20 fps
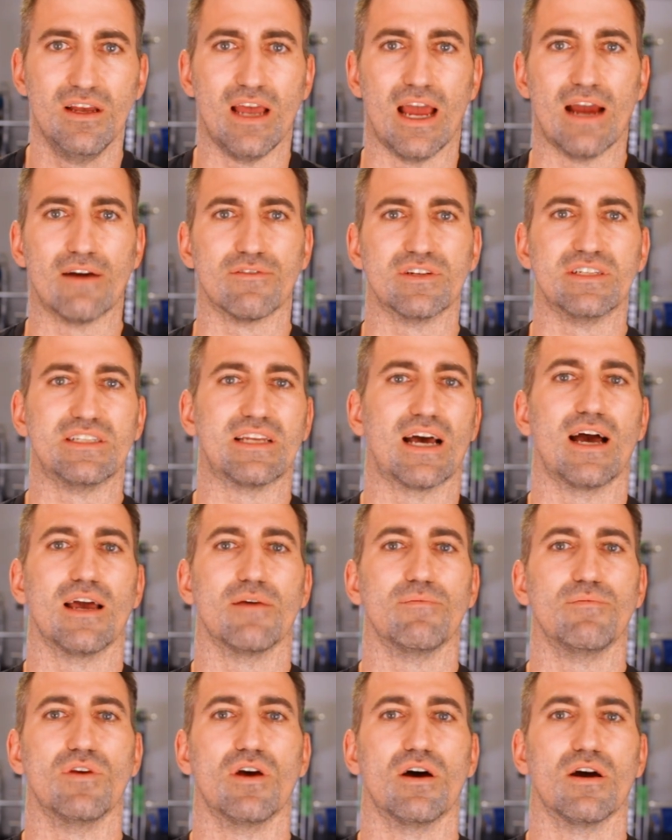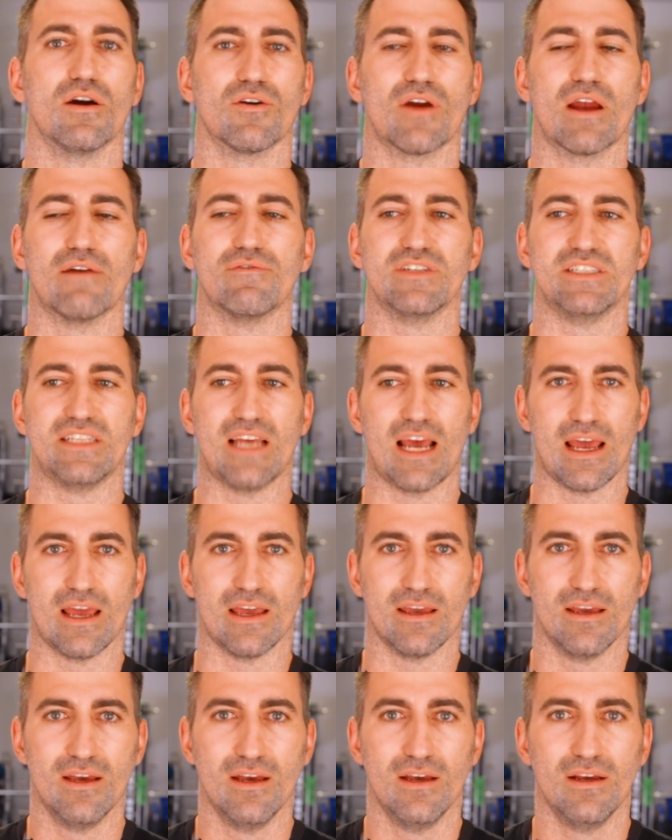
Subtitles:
every time or every day